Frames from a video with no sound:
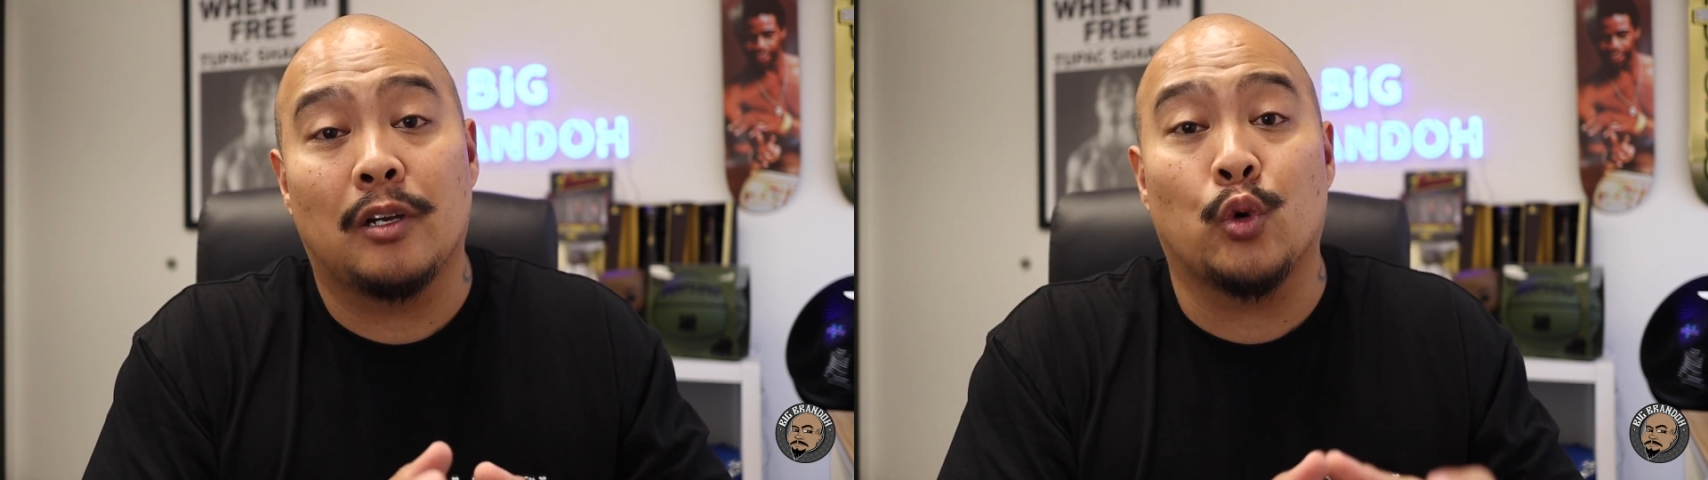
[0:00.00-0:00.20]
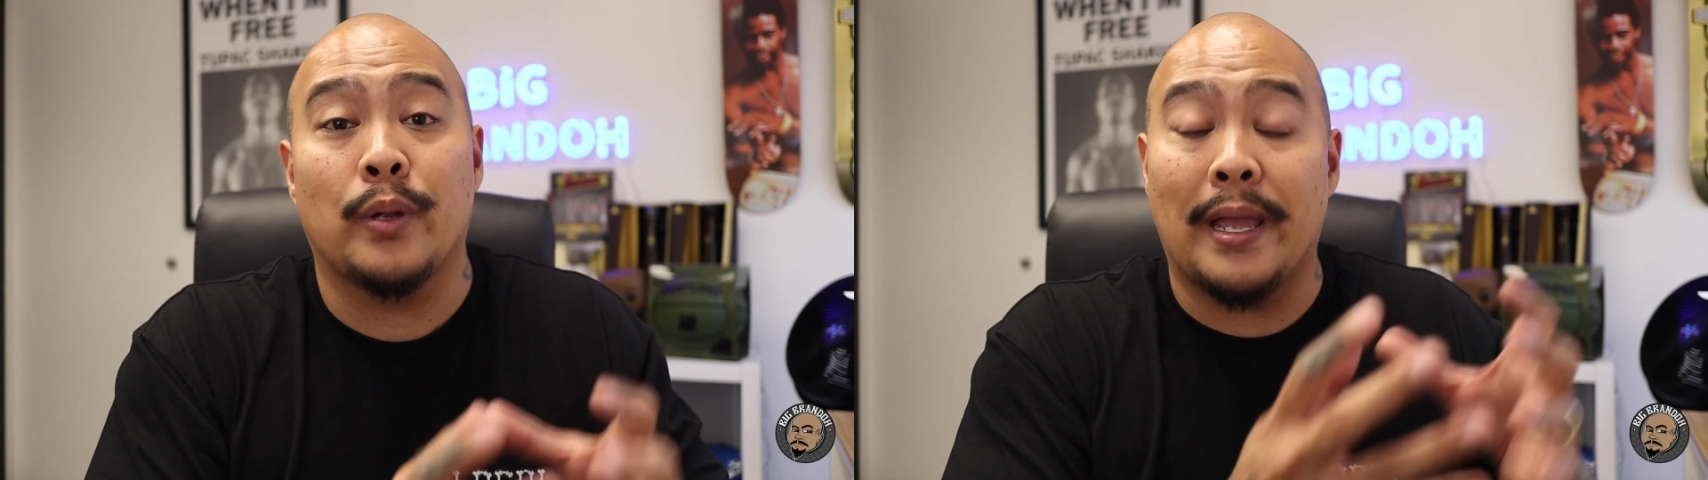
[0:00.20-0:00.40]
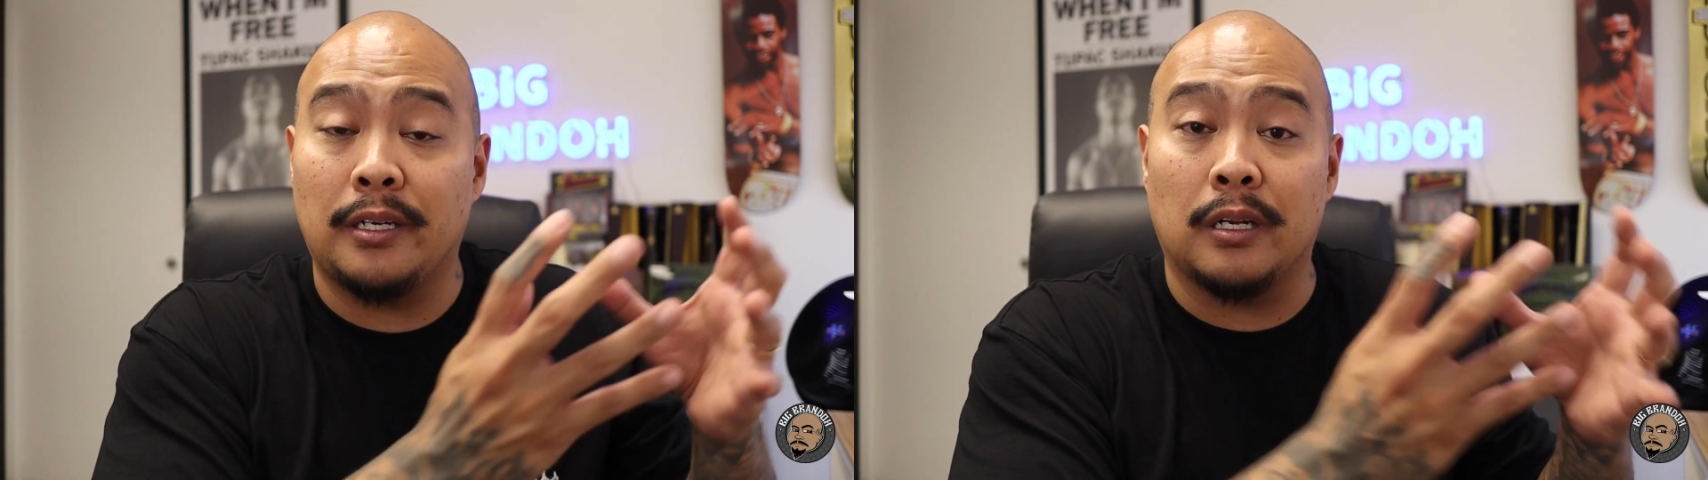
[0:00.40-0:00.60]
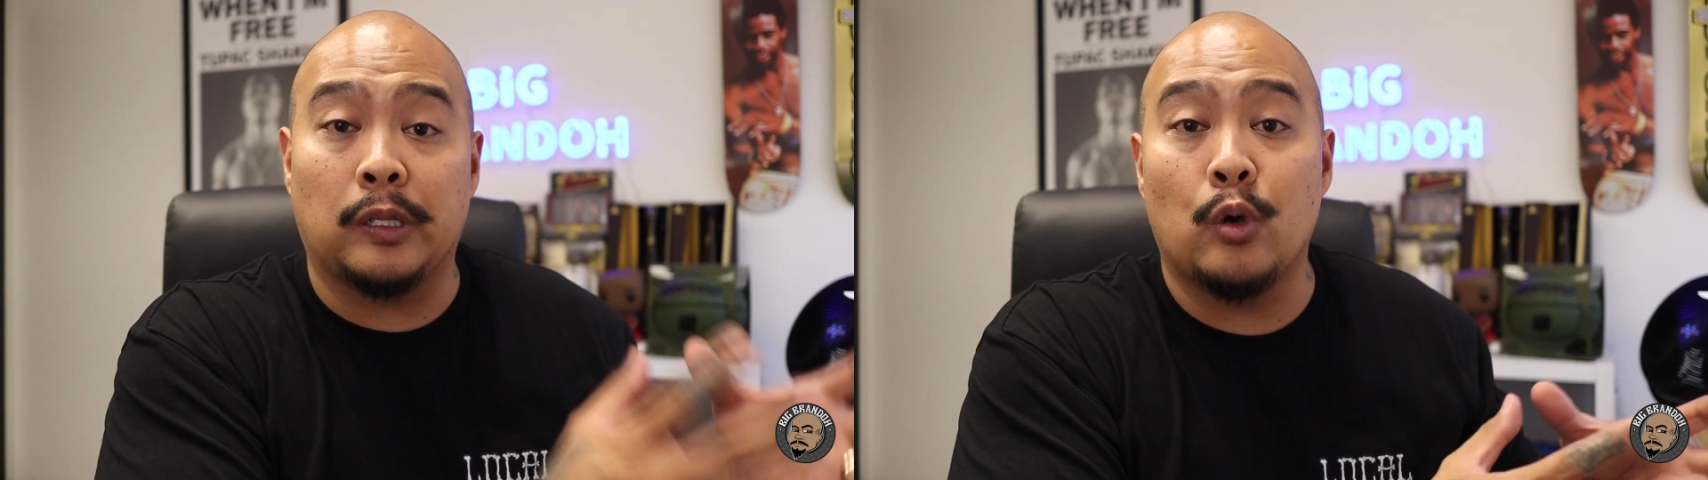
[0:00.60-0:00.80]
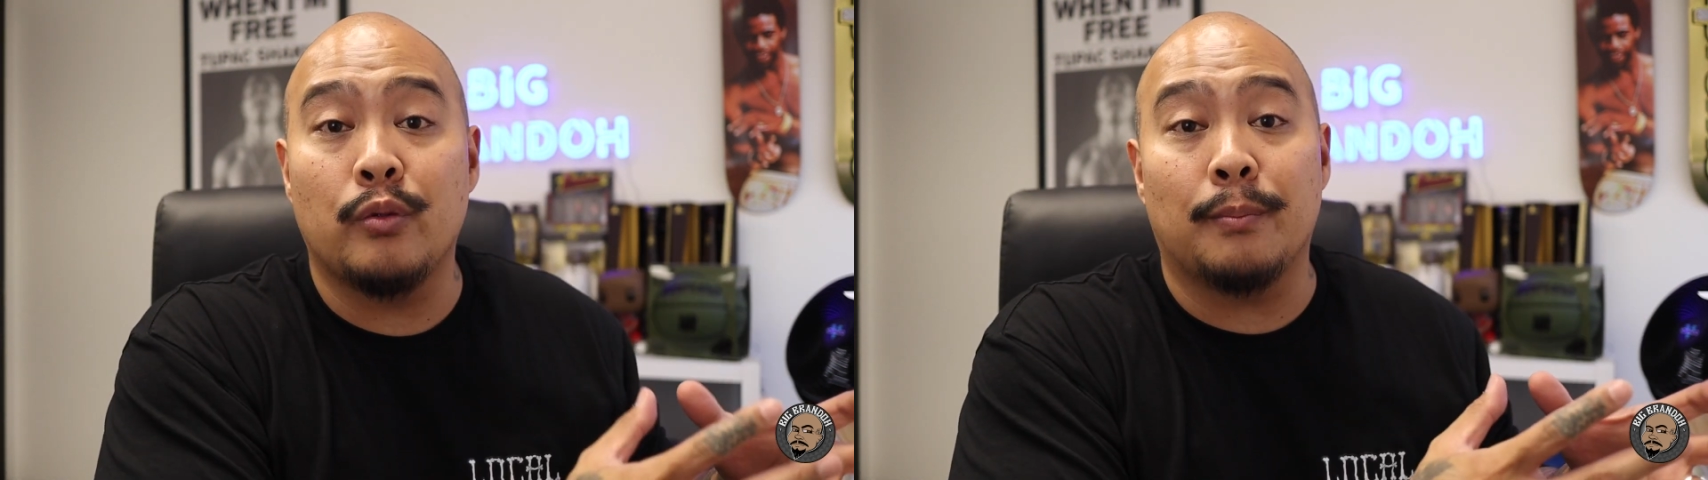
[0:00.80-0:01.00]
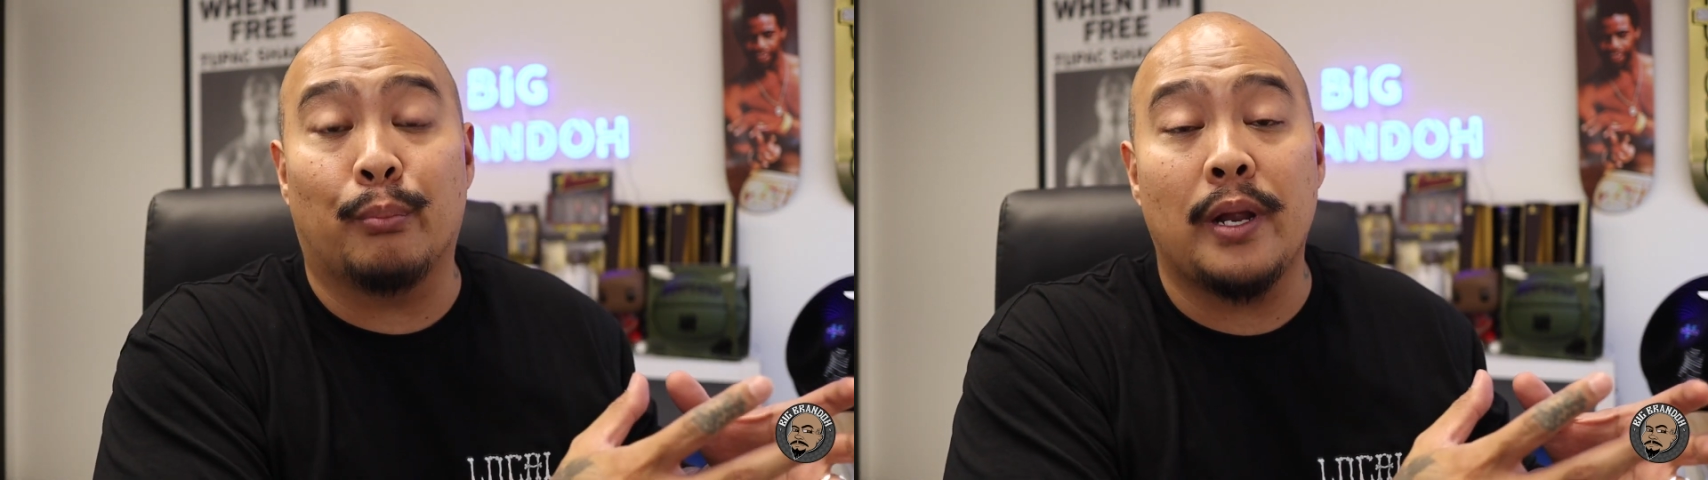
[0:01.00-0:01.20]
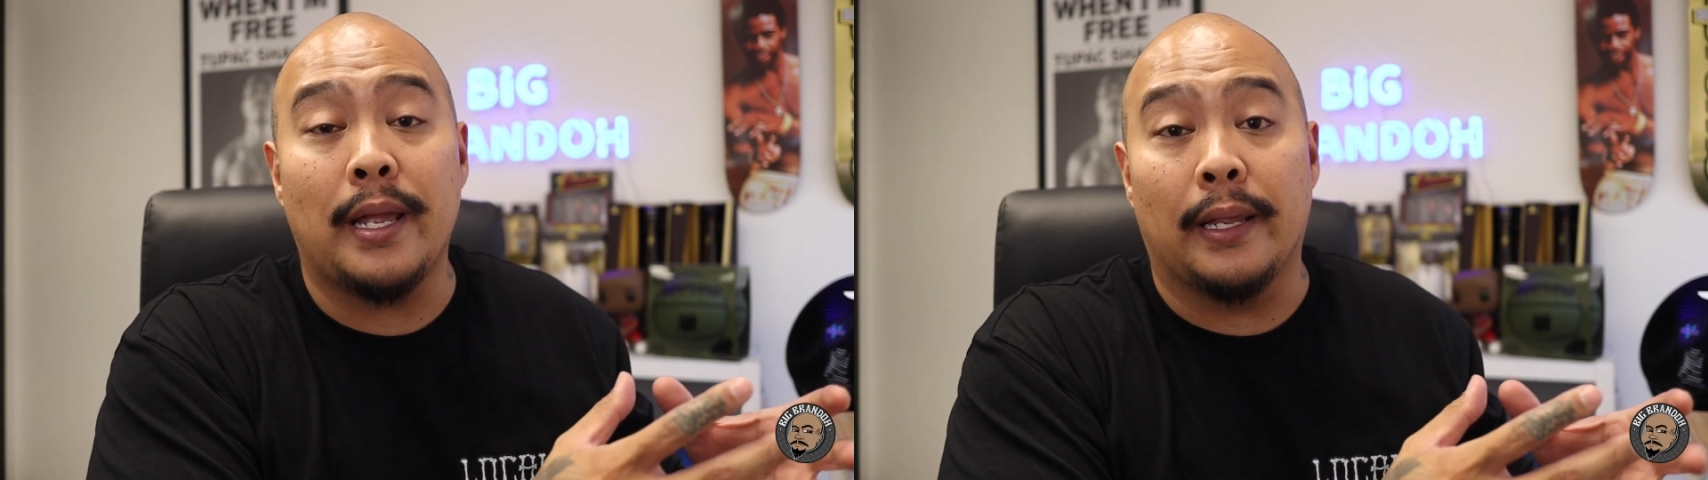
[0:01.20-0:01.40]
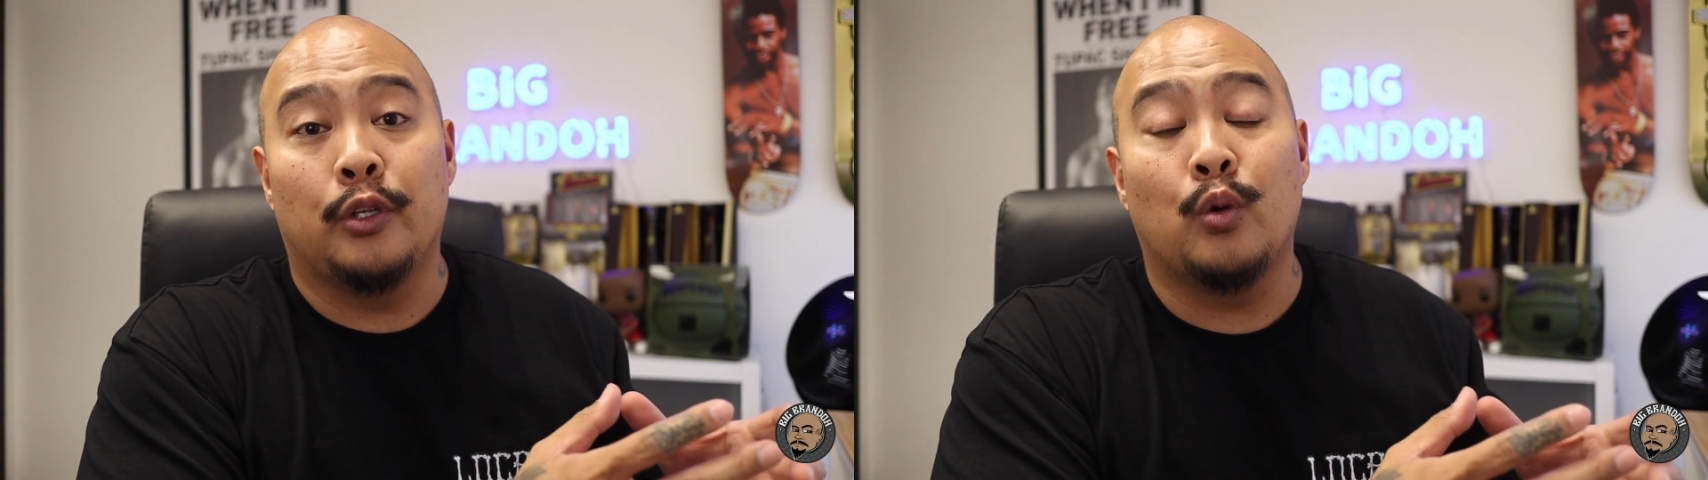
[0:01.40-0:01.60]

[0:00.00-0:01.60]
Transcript: creating a clothing brand.